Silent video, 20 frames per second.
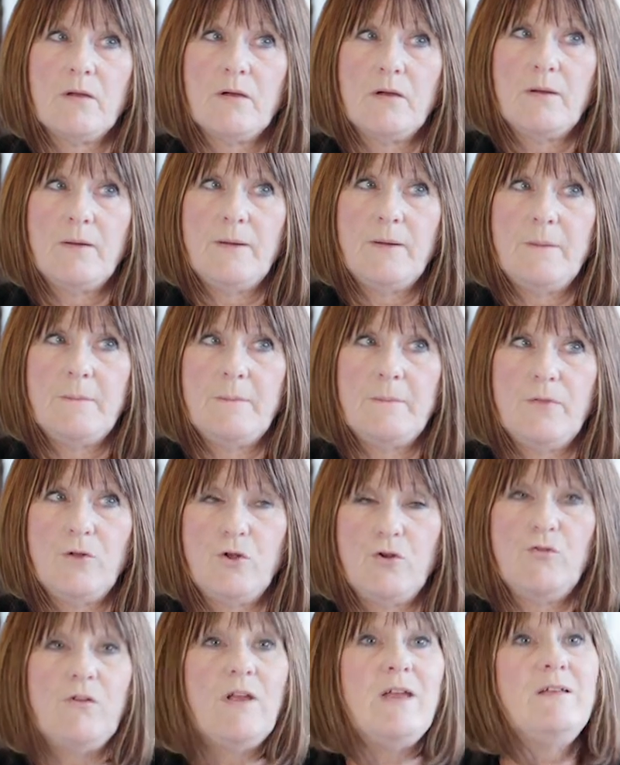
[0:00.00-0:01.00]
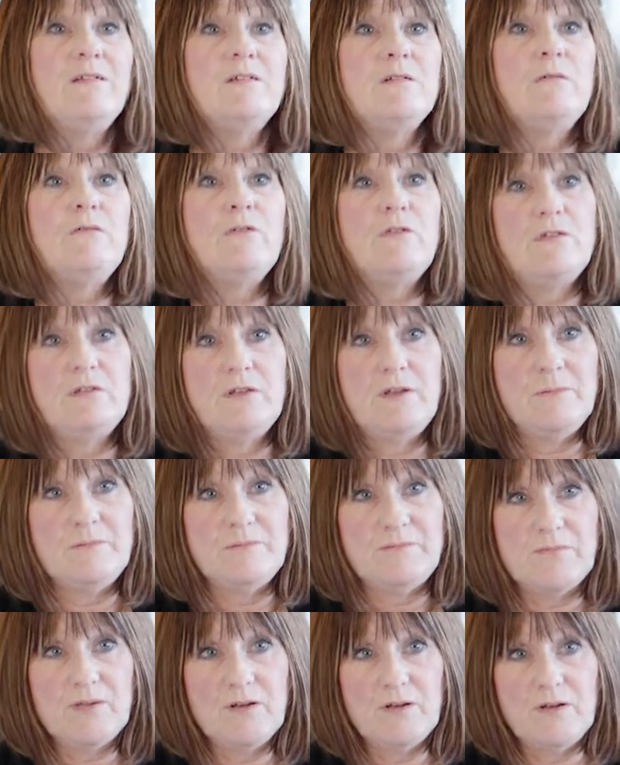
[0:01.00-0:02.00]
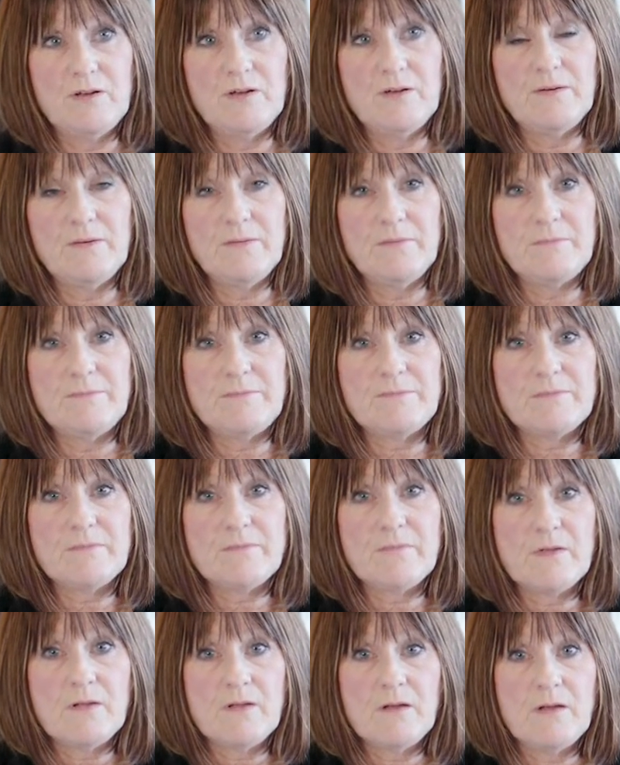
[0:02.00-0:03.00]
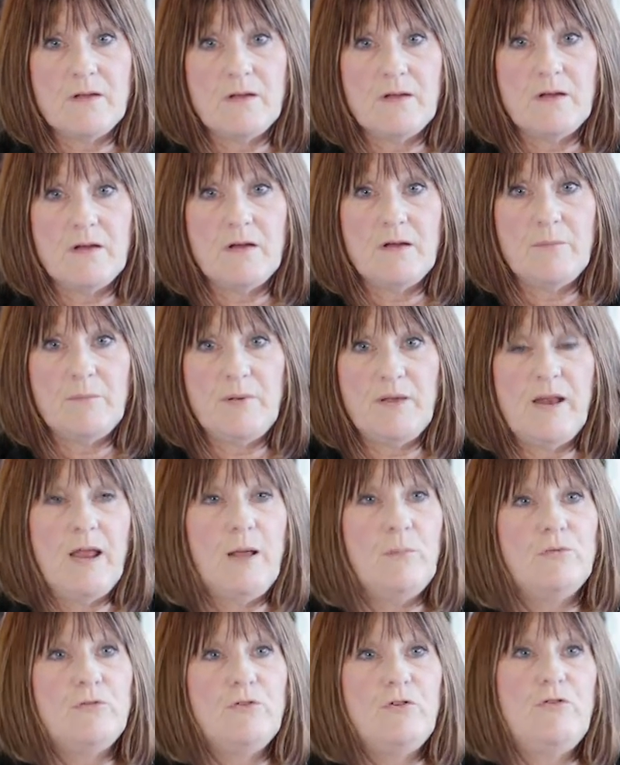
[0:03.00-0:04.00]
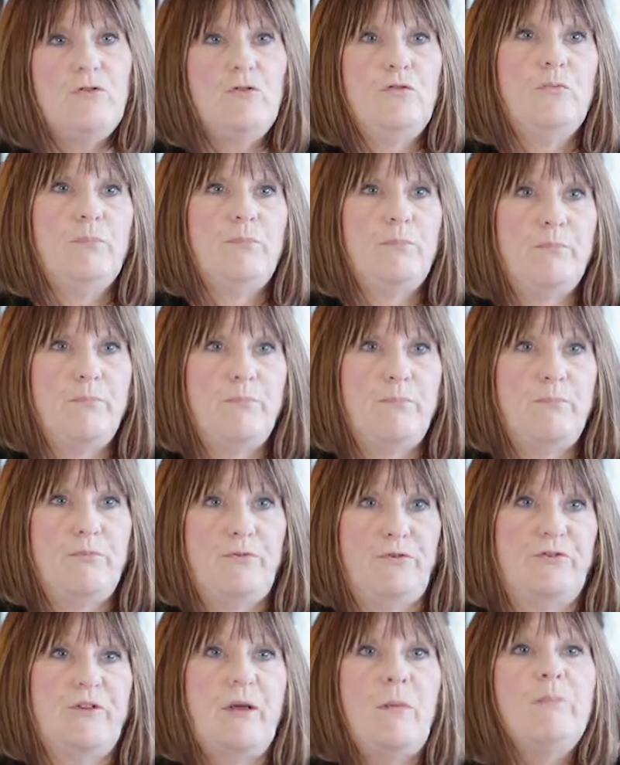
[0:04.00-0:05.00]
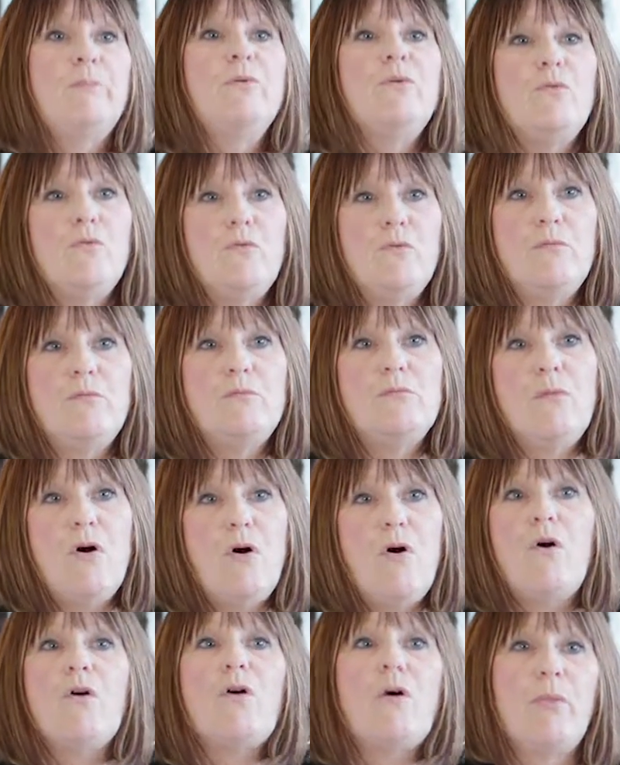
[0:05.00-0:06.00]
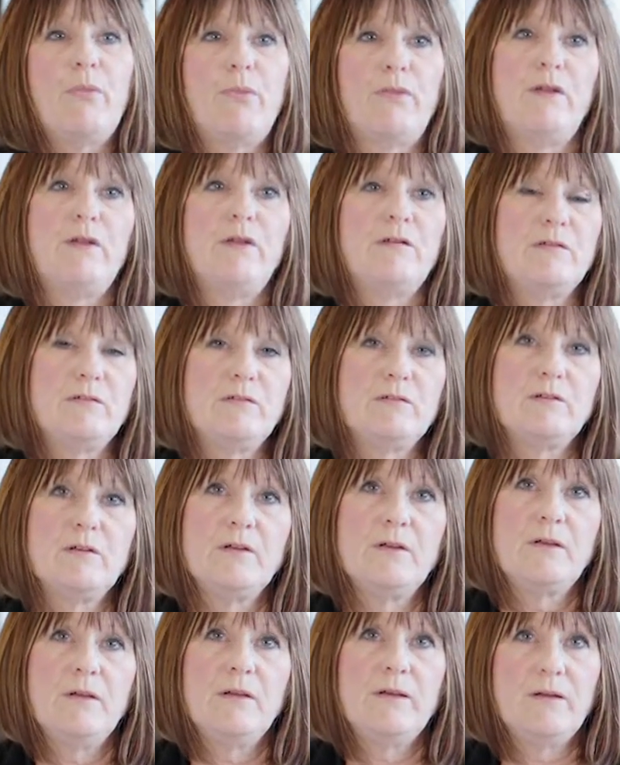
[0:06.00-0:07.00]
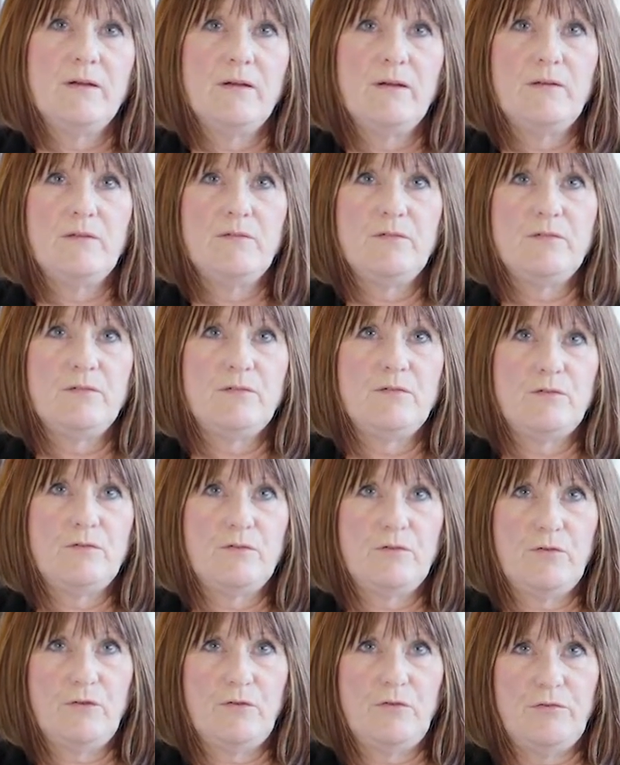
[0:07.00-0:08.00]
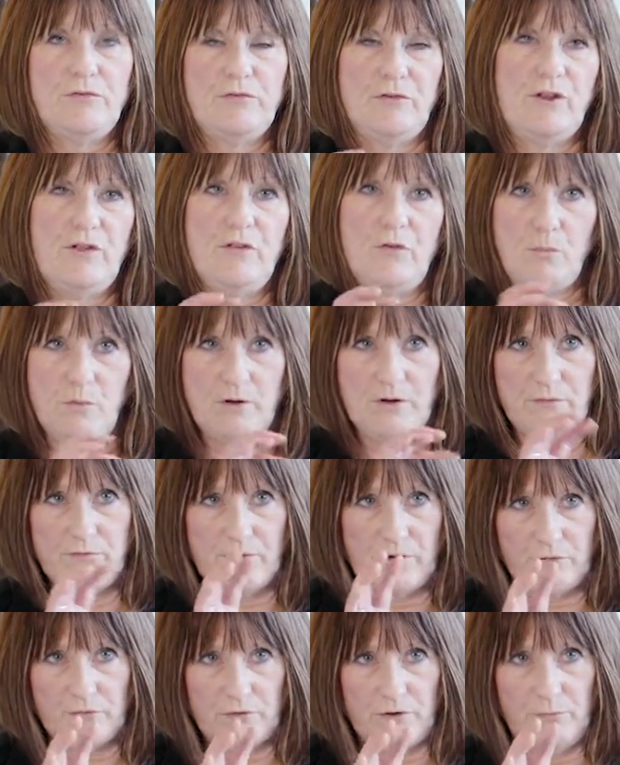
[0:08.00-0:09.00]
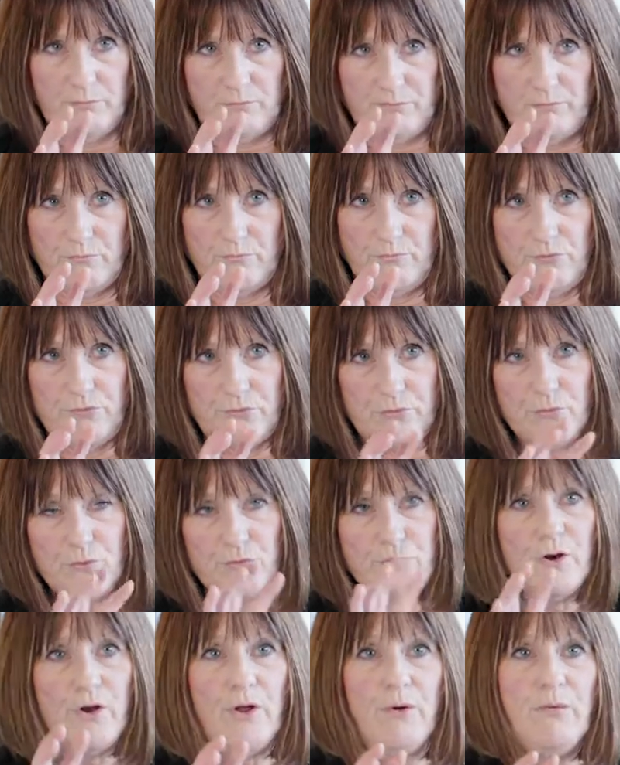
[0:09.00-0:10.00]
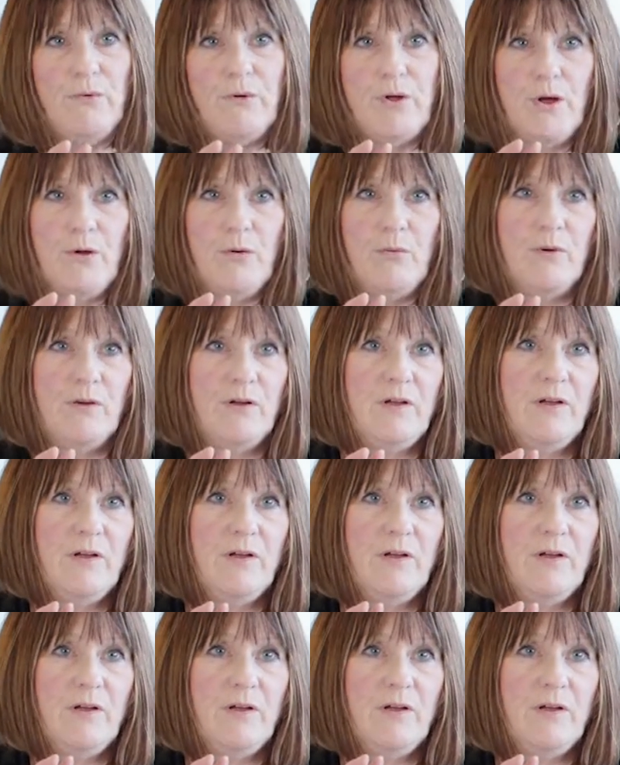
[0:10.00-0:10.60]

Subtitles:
The creativity, being able to just stamp your mark on things, and to see that when you've actually drawn a logo.